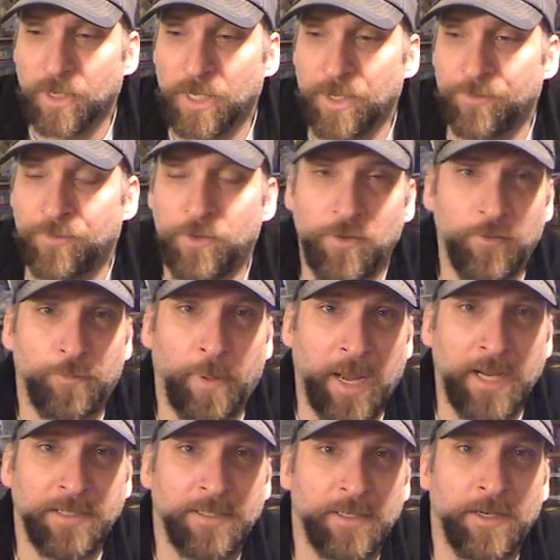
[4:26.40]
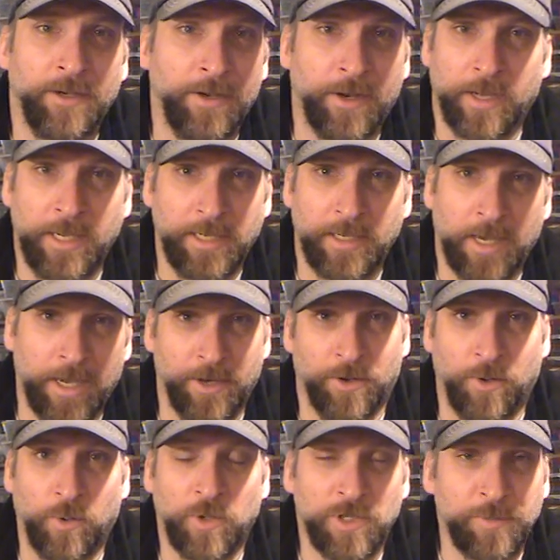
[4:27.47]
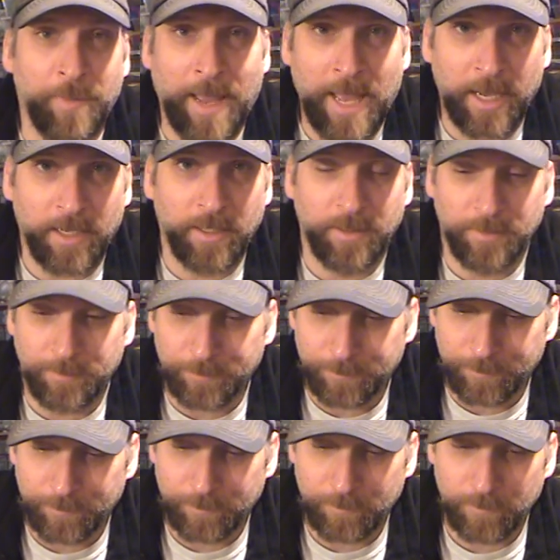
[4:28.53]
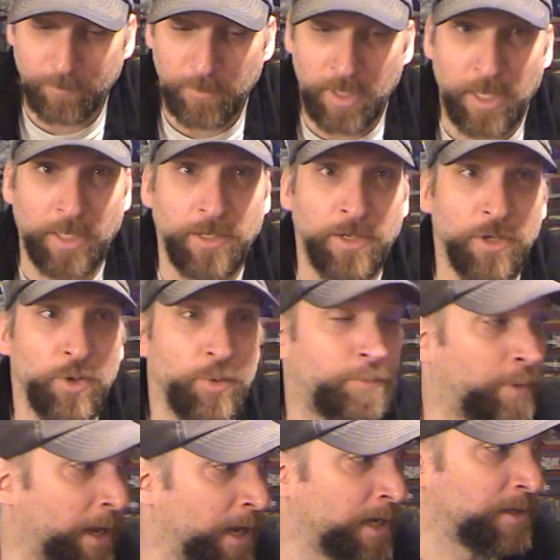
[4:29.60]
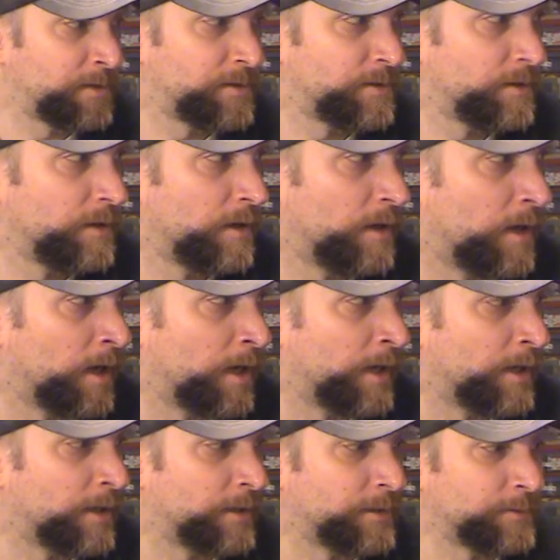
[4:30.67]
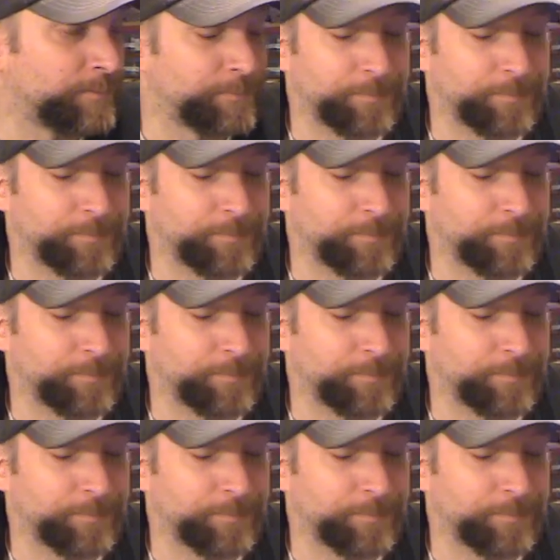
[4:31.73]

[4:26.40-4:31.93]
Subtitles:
If you've painted a knight on a horseback and you paint a